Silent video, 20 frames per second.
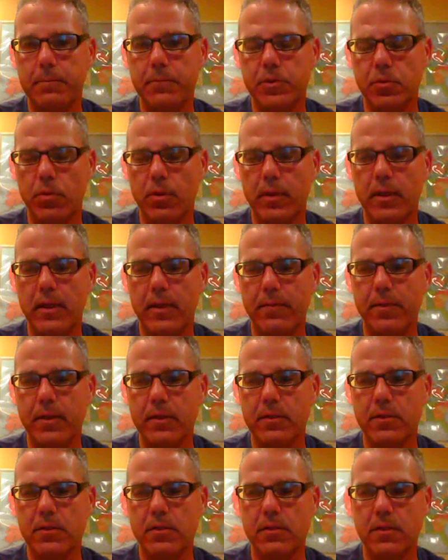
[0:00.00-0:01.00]
So again,
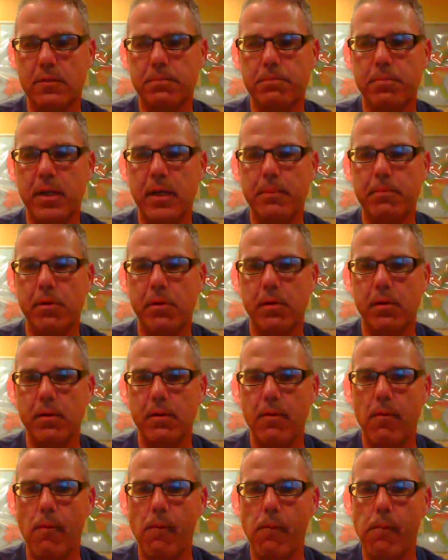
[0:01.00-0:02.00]
this
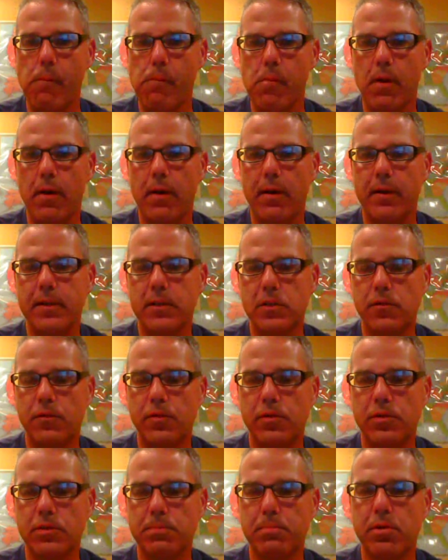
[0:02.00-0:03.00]
paper is
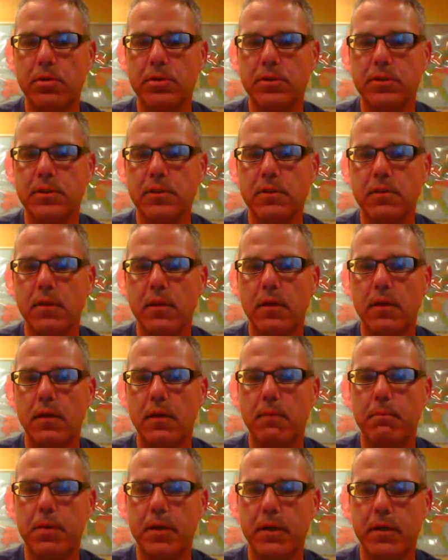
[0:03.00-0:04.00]
first person,
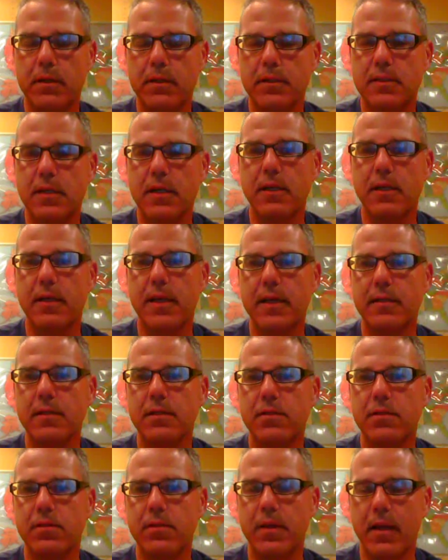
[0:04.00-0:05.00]
but it is
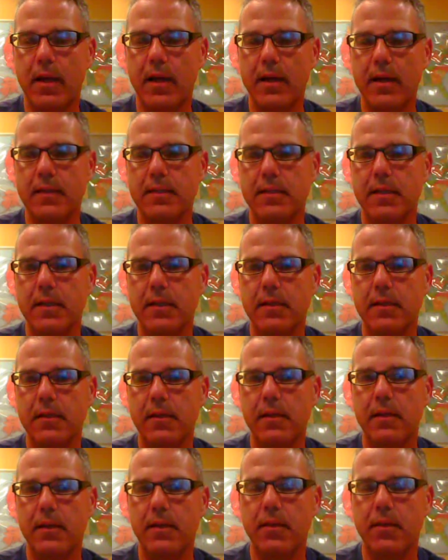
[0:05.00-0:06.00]
connected to the content.
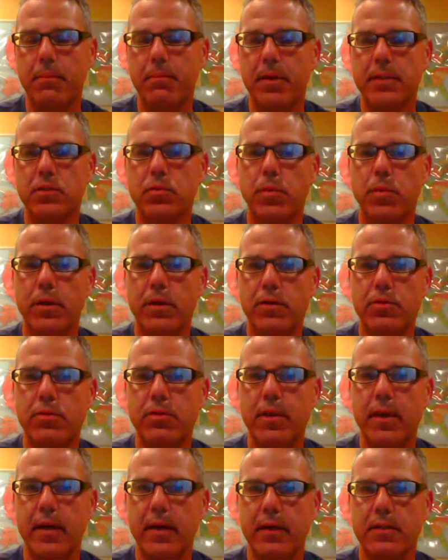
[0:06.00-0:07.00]
And the best way to
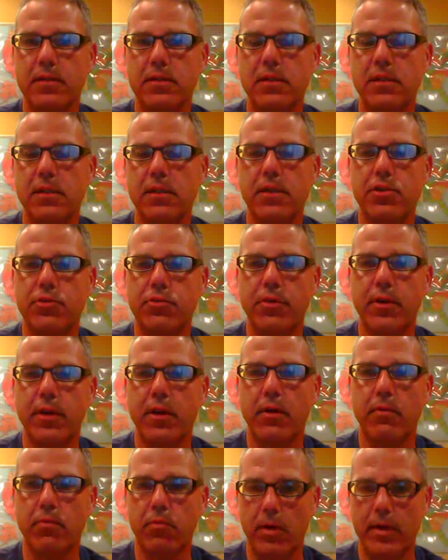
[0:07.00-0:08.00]
do that is to each
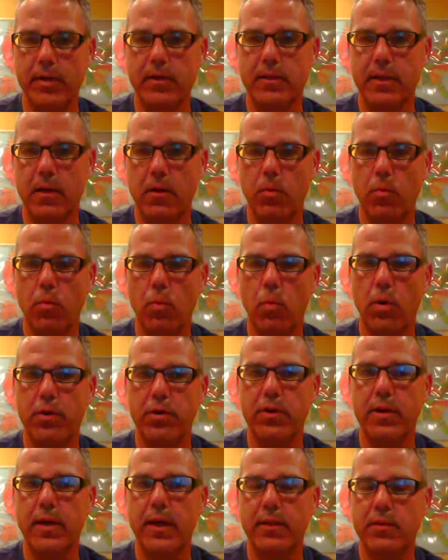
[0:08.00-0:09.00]
write down where
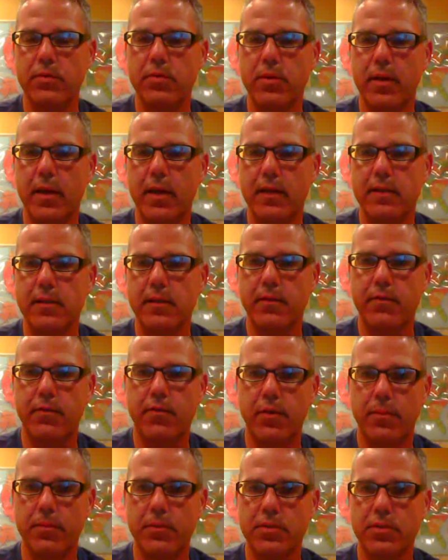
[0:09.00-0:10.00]
you got the new content
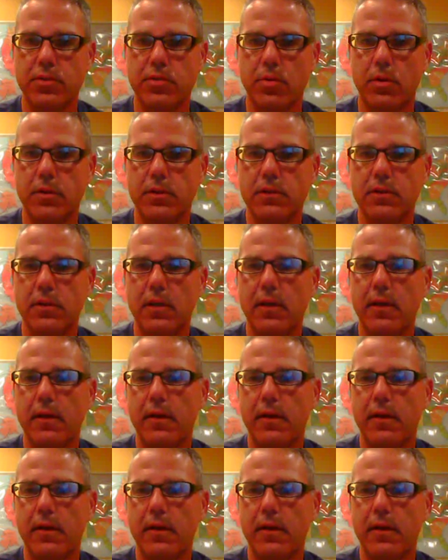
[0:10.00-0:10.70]
from, the source,